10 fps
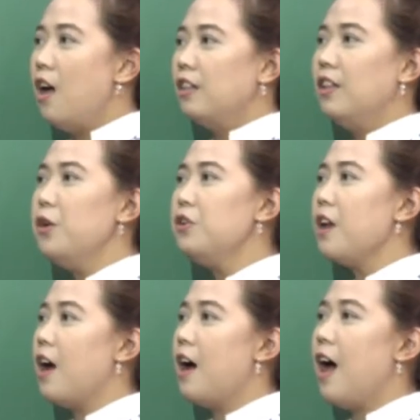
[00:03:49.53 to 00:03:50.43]

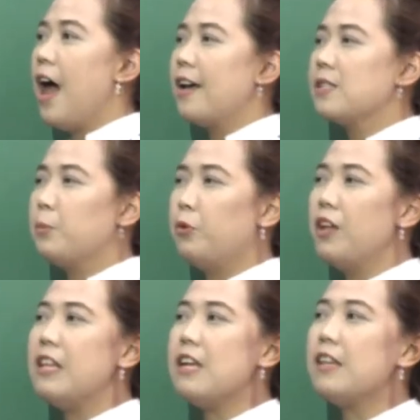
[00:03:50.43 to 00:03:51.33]
Luna has
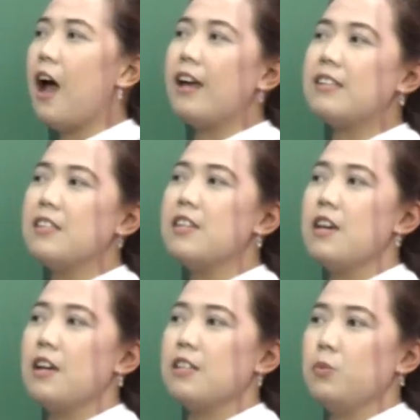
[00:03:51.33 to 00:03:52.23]
brilliant
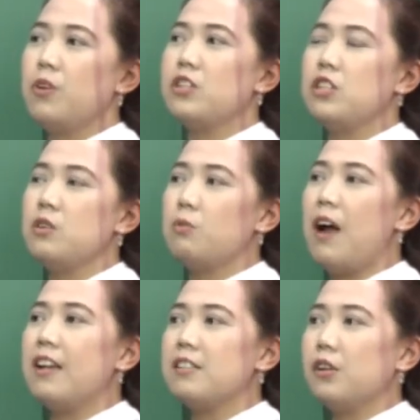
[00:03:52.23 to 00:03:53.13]
ideas when she
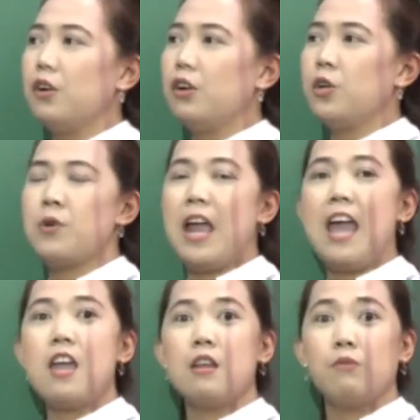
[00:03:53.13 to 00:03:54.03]
writes her
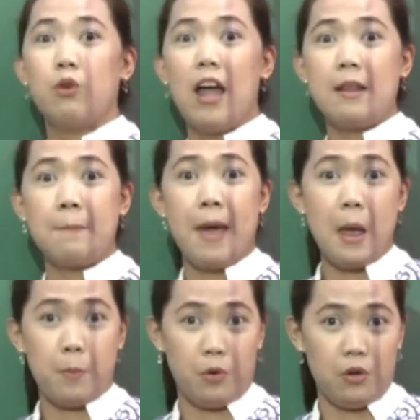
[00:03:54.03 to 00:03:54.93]
creative writing
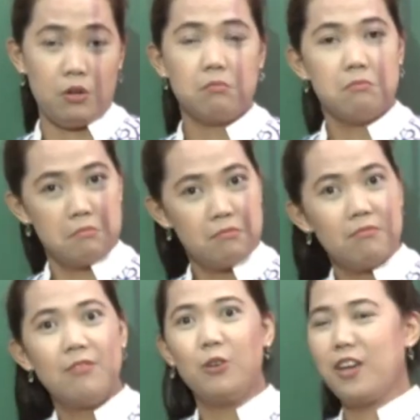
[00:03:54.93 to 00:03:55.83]
paper.
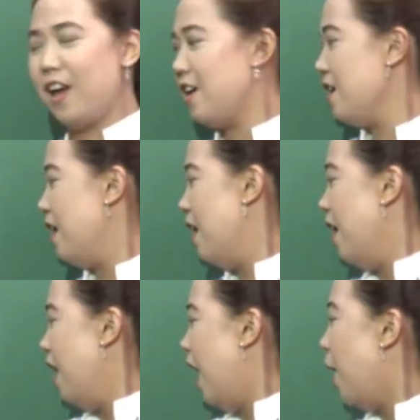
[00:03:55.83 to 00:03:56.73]
Okay?
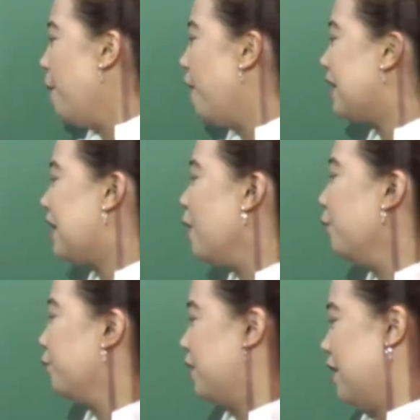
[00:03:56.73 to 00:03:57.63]
How about
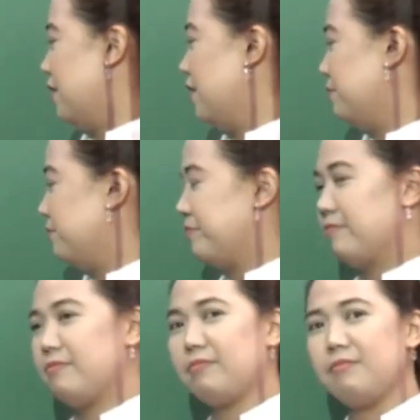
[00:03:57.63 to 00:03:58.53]
gifted?
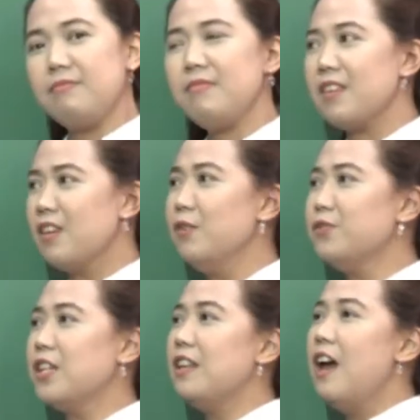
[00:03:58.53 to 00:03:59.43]

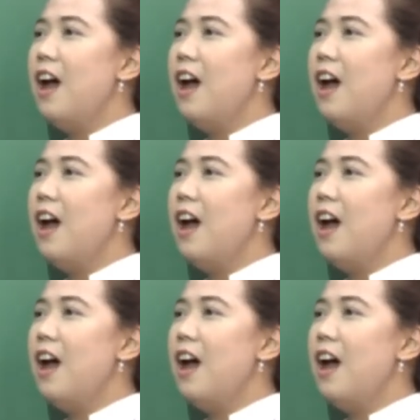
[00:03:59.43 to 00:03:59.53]
Gifted.